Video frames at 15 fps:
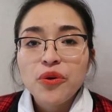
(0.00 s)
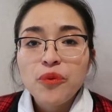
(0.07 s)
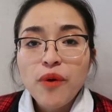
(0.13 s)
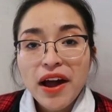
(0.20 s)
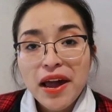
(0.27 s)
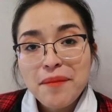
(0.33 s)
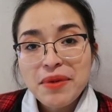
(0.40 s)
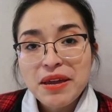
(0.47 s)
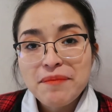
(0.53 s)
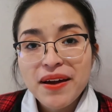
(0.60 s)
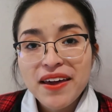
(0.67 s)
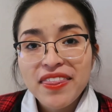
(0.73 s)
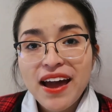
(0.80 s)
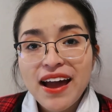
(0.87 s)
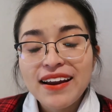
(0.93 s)
What I mean
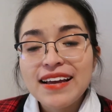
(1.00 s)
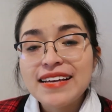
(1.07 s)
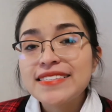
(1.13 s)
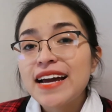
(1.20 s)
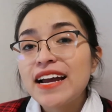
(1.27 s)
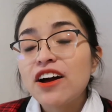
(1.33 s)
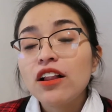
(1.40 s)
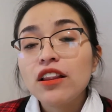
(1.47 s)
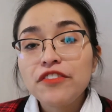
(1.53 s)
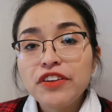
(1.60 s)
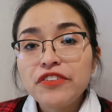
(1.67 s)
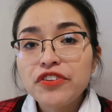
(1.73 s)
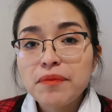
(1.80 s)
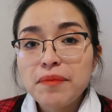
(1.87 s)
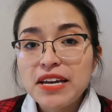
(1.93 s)
by that is that all of the
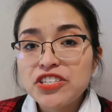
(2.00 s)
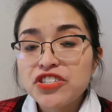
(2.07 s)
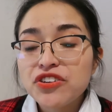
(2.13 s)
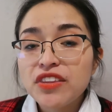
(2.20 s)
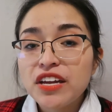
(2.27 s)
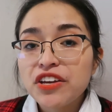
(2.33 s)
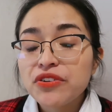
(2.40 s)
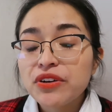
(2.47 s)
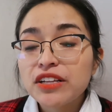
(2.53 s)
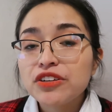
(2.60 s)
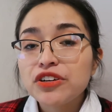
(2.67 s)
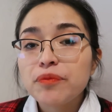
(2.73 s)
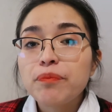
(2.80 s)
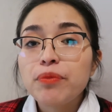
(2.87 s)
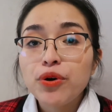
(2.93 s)
information that you
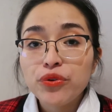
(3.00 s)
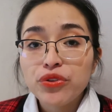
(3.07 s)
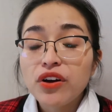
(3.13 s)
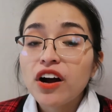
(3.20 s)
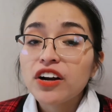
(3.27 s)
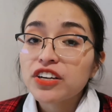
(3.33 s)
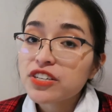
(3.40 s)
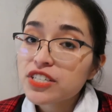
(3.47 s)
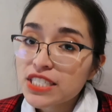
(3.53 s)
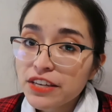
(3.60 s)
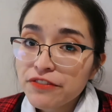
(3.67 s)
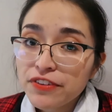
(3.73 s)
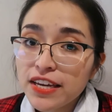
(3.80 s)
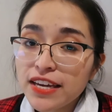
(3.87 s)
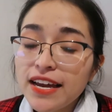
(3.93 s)
include both on your
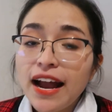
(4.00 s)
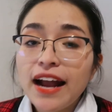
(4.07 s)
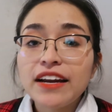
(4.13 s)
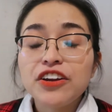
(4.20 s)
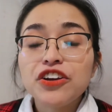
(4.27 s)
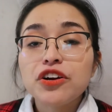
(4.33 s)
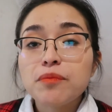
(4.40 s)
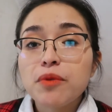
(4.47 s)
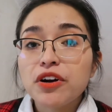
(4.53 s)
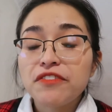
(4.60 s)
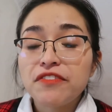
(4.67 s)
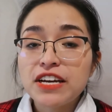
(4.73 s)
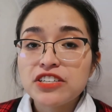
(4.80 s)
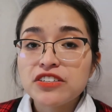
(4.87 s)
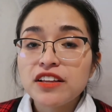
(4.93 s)
CV and in your
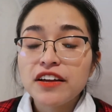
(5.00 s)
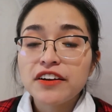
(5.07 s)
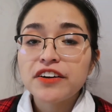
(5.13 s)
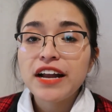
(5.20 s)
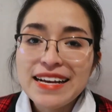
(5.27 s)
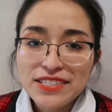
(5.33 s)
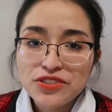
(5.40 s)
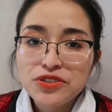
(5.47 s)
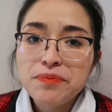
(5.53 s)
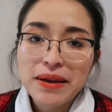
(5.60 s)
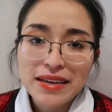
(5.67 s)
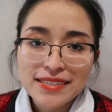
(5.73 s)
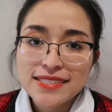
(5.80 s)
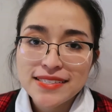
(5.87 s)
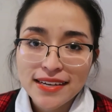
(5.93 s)
motivational letter has to
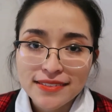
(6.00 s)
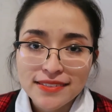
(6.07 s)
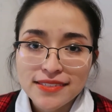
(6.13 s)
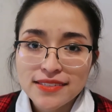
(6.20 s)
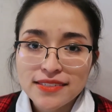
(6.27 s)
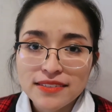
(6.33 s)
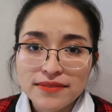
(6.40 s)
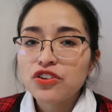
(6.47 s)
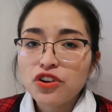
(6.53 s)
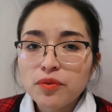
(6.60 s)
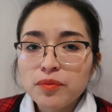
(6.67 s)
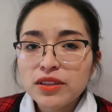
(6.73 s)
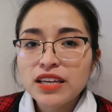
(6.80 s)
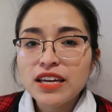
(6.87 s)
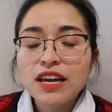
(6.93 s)
make sense.
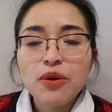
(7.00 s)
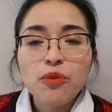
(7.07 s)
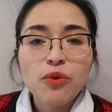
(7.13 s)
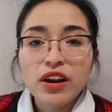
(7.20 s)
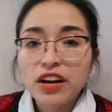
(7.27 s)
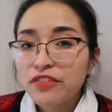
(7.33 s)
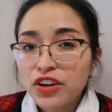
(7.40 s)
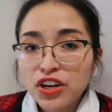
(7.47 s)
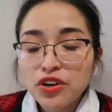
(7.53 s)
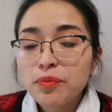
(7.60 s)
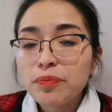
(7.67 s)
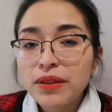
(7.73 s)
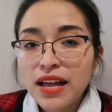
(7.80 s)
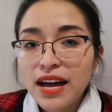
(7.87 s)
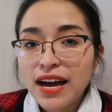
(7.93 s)
Normally, whatever you
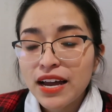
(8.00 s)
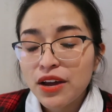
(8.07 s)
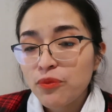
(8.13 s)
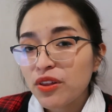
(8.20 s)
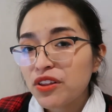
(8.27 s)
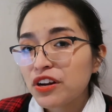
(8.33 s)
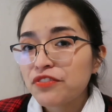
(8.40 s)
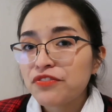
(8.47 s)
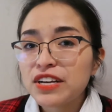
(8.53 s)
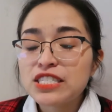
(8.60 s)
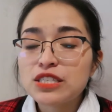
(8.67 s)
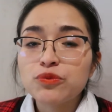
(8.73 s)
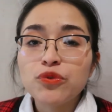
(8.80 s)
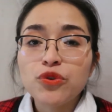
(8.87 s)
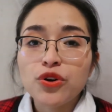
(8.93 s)
apply, whether if
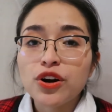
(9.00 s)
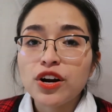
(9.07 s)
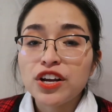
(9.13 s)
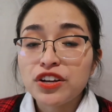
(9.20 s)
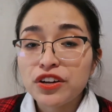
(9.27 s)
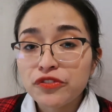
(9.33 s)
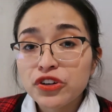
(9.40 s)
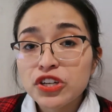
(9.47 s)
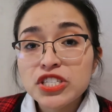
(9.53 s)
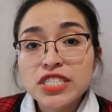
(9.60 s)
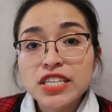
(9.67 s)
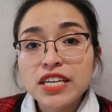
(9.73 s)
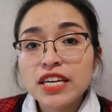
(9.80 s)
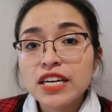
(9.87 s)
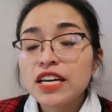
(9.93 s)
it's for
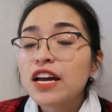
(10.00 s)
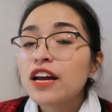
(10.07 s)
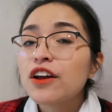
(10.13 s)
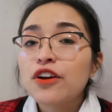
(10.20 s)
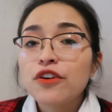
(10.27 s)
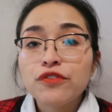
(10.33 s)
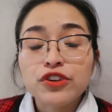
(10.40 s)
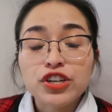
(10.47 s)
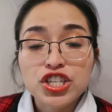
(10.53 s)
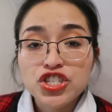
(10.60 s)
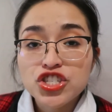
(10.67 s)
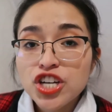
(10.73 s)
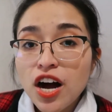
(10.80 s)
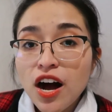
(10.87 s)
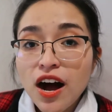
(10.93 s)
university, for a
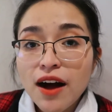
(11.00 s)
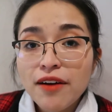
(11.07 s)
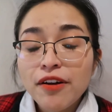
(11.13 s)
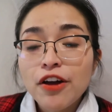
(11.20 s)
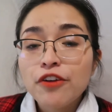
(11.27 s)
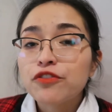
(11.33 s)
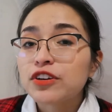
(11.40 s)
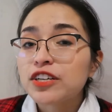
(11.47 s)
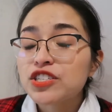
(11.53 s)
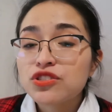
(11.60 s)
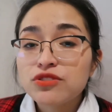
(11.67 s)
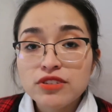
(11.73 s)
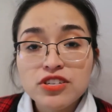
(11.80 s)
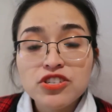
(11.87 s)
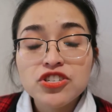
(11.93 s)
job, for a
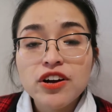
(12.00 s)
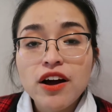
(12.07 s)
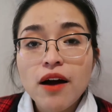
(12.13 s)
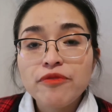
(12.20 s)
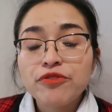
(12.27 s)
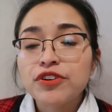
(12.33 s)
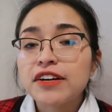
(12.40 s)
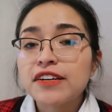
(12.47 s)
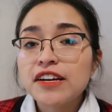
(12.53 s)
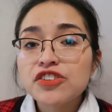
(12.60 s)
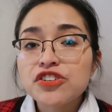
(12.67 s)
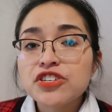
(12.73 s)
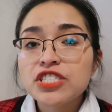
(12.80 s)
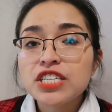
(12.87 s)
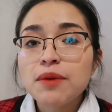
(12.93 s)
student job, for an
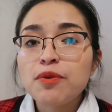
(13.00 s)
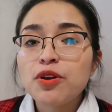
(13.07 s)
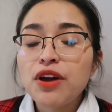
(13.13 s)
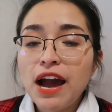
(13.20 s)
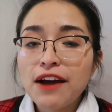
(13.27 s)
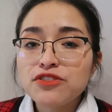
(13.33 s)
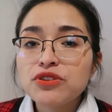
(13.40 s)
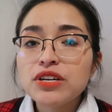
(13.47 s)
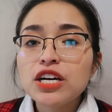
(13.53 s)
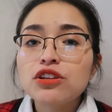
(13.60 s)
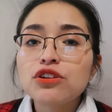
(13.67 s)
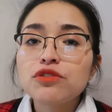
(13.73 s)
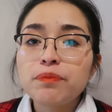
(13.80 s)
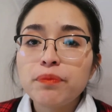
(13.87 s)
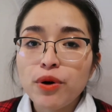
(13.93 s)
internship, you have to
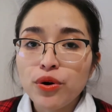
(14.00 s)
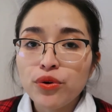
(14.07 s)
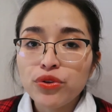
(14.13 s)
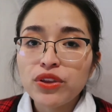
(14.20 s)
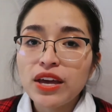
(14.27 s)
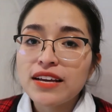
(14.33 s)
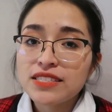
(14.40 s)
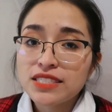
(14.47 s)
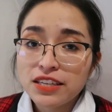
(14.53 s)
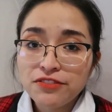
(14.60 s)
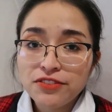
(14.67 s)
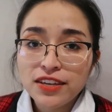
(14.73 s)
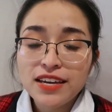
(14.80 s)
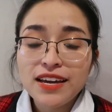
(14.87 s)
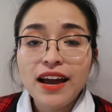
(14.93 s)
include both a
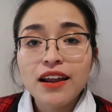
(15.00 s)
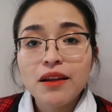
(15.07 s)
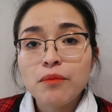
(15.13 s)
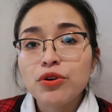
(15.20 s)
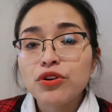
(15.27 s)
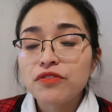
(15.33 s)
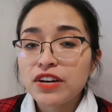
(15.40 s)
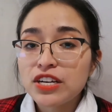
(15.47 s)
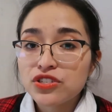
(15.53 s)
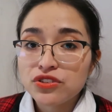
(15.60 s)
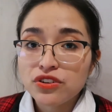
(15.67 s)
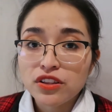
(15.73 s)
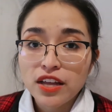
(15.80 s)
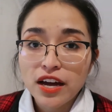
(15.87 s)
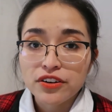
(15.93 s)
CV and a
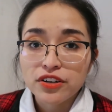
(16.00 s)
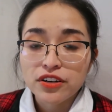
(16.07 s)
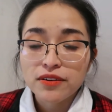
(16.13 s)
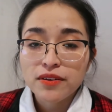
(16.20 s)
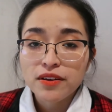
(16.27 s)
motivational letter.